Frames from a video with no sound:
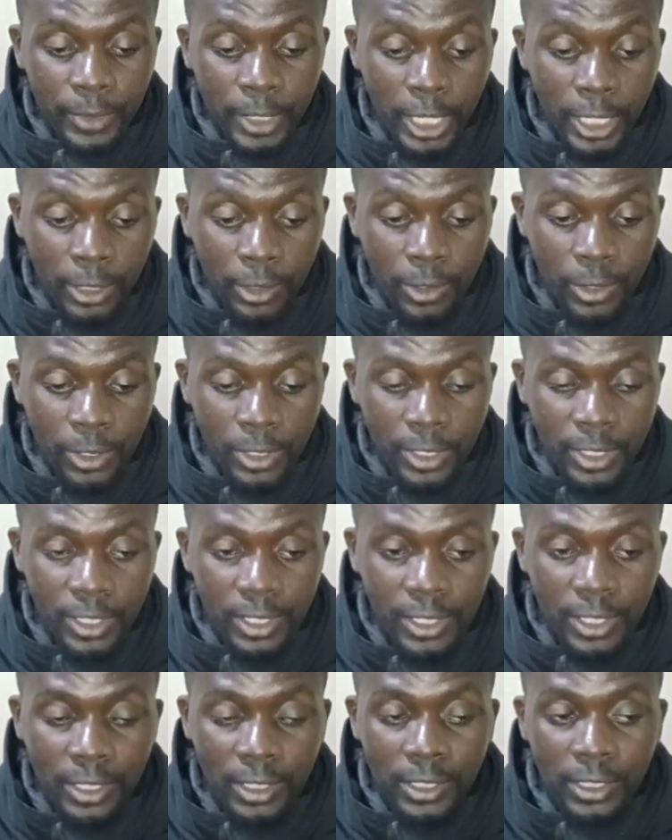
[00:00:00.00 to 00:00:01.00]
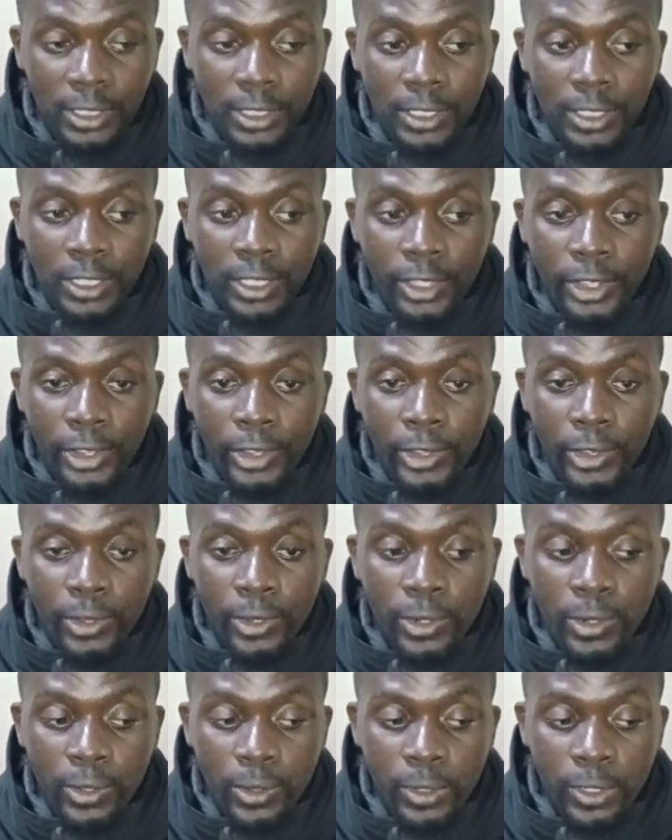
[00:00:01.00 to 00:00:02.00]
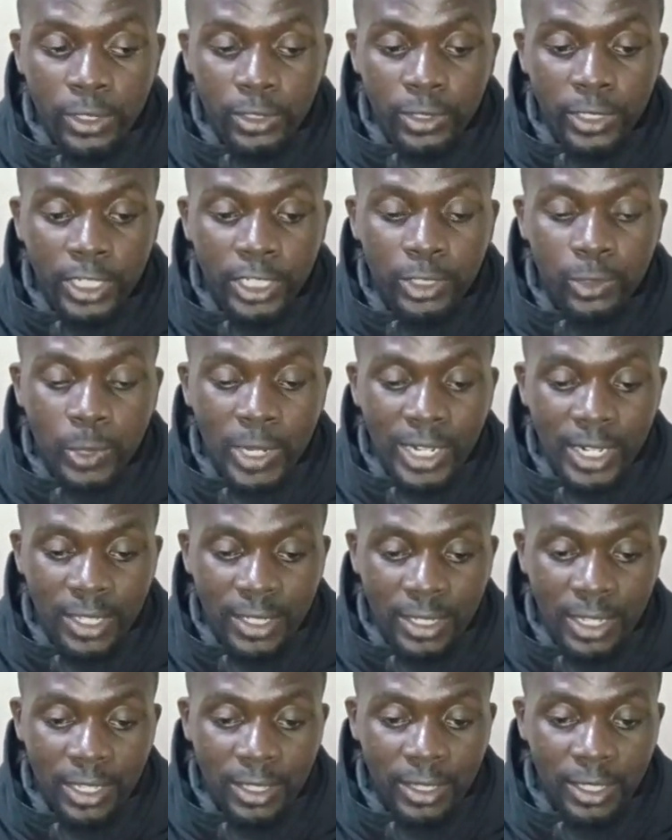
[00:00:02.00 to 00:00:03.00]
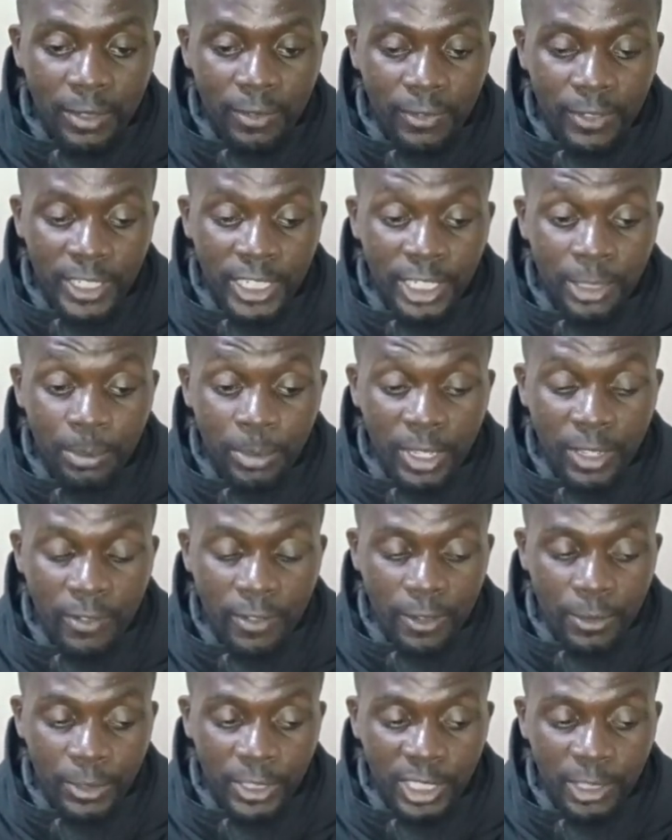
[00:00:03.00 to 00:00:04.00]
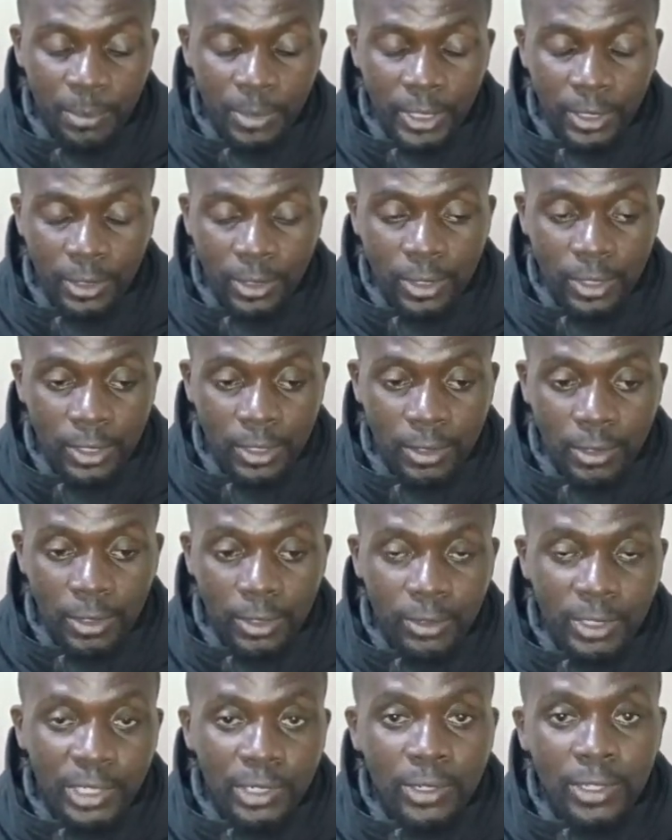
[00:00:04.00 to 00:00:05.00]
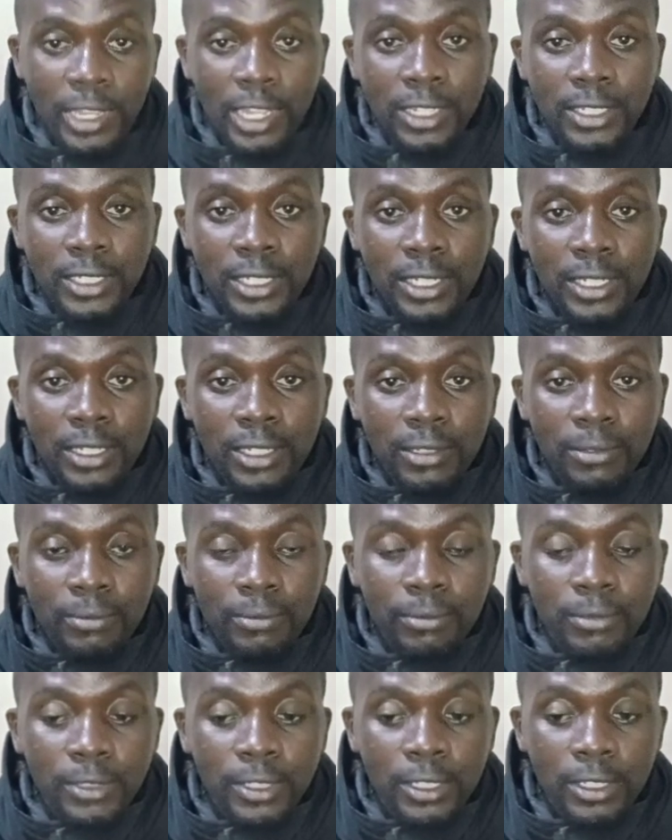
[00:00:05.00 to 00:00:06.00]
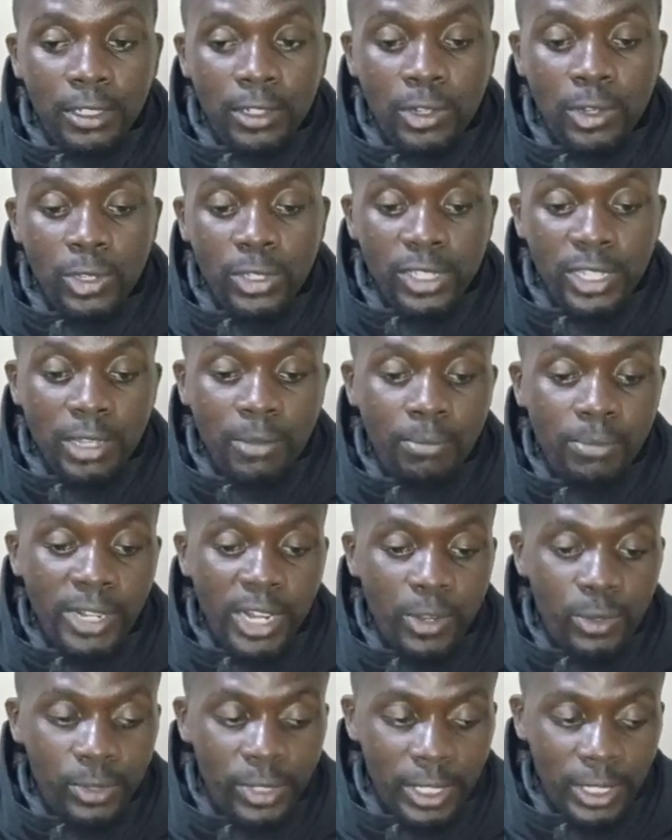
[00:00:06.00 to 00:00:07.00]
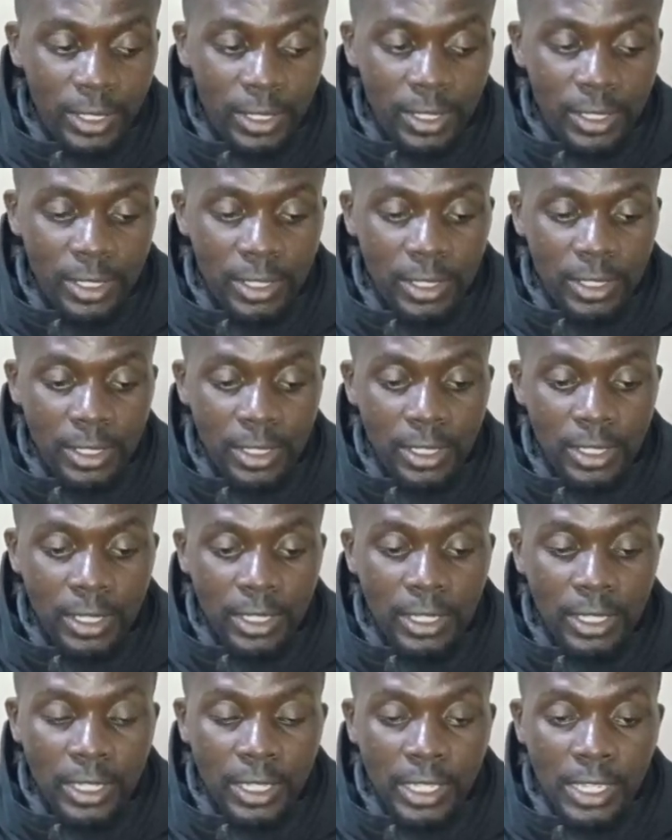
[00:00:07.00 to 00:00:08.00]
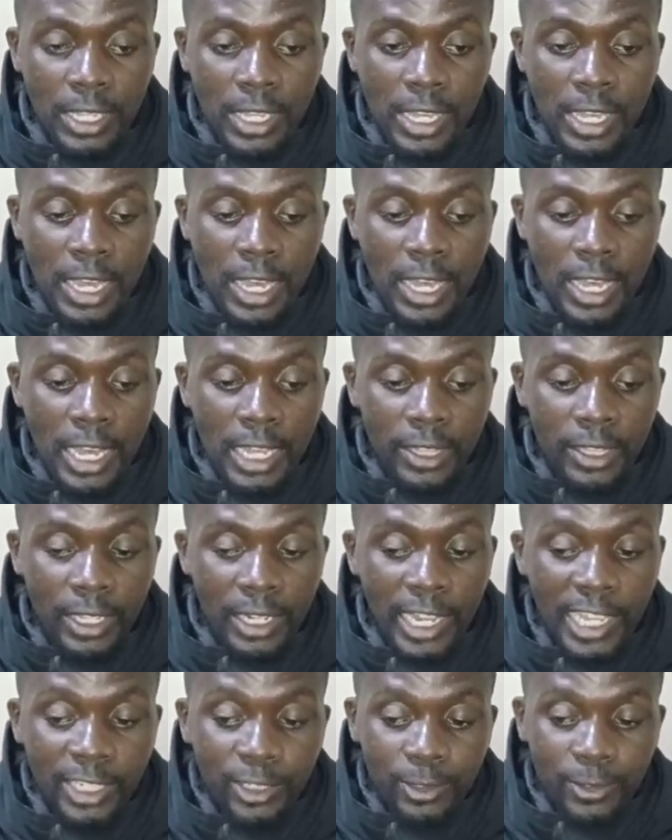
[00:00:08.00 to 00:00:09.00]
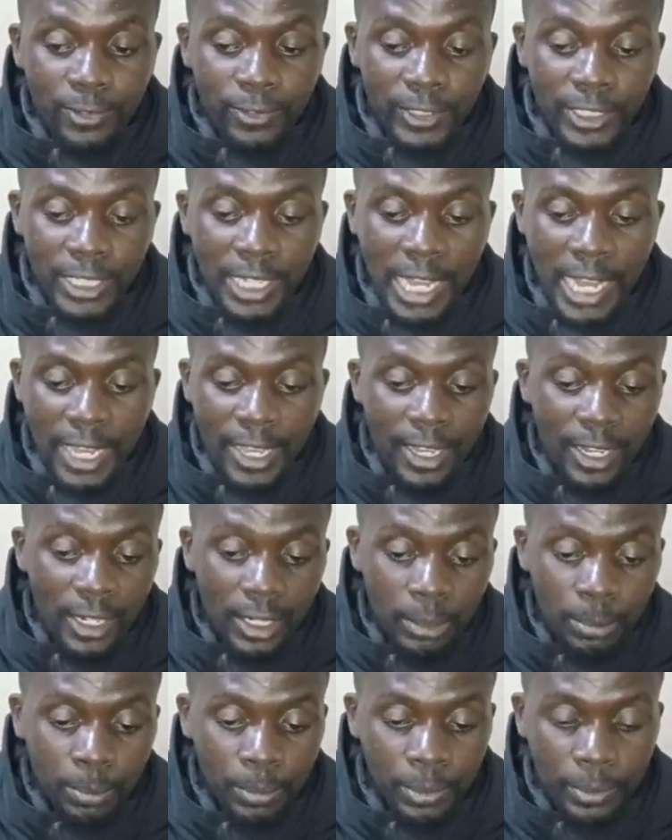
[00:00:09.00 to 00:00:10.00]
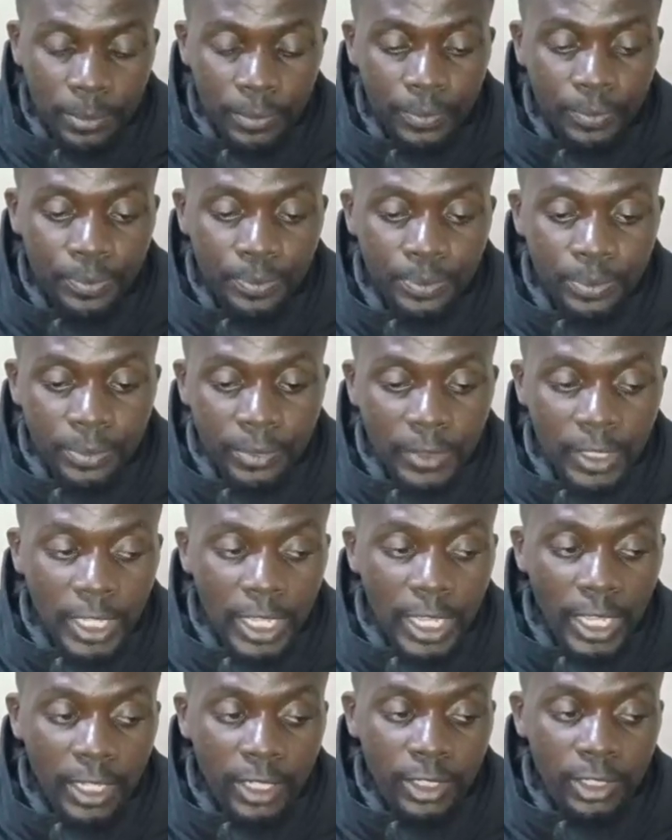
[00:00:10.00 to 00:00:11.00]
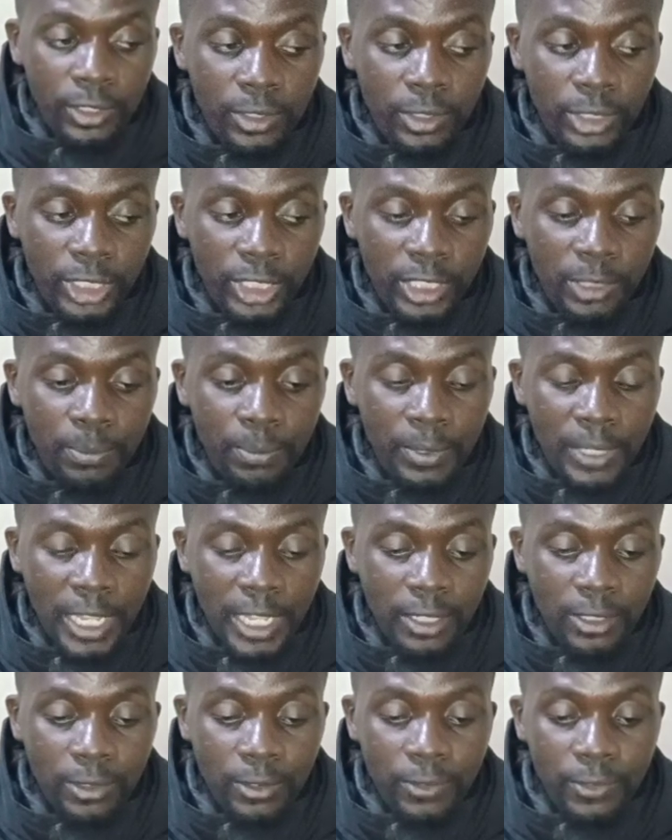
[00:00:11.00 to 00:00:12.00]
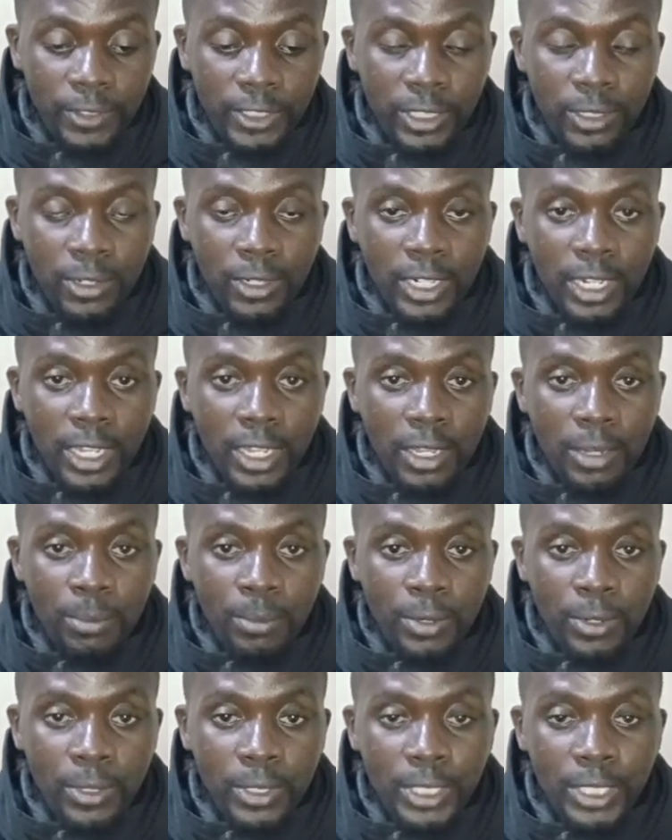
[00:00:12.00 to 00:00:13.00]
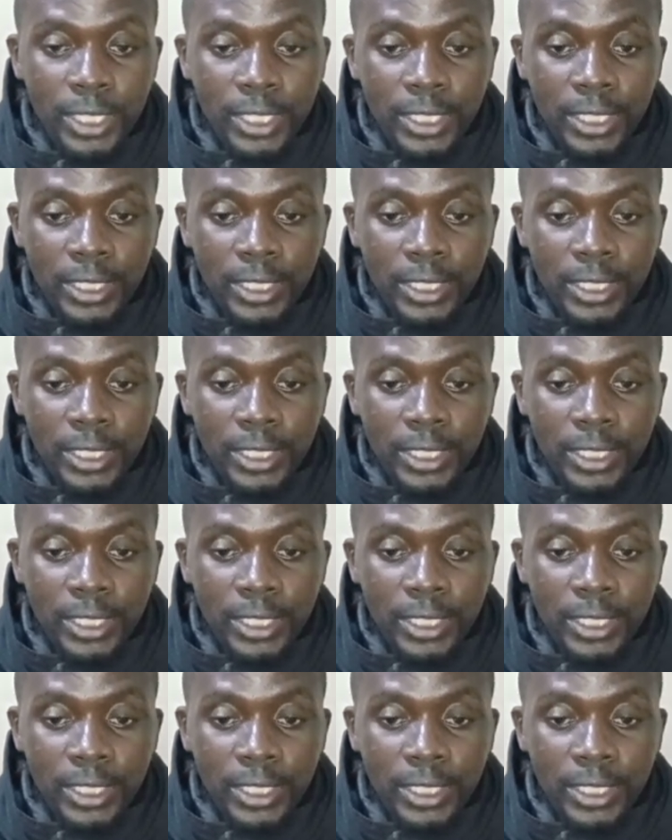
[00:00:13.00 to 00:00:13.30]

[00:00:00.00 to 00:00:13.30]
and goats. You also need to understand the feeding behavior of sheep and goats, because you know that goats are browsers. They like to feed higher up, and sheep like to feed on broad